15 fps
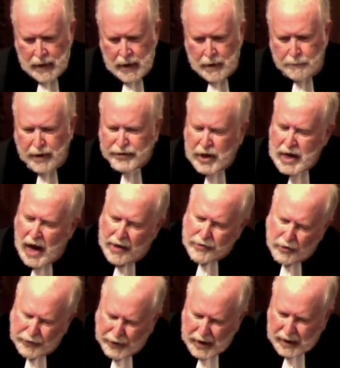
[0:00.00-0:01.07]
But the other
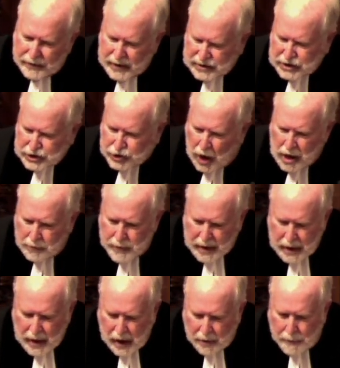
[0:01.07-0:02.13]
thing that struck
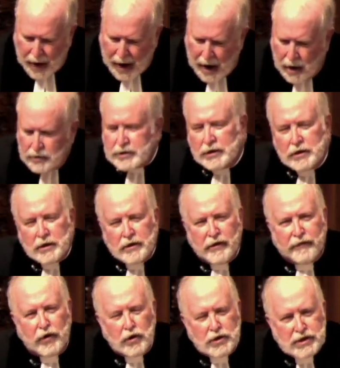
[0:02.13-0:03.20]
me about the
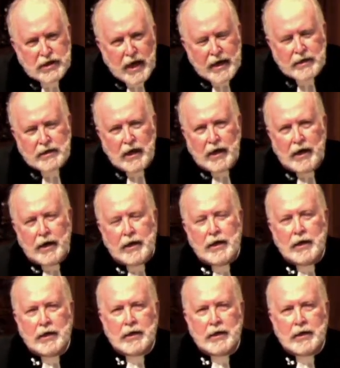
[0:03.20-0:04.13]
verse that day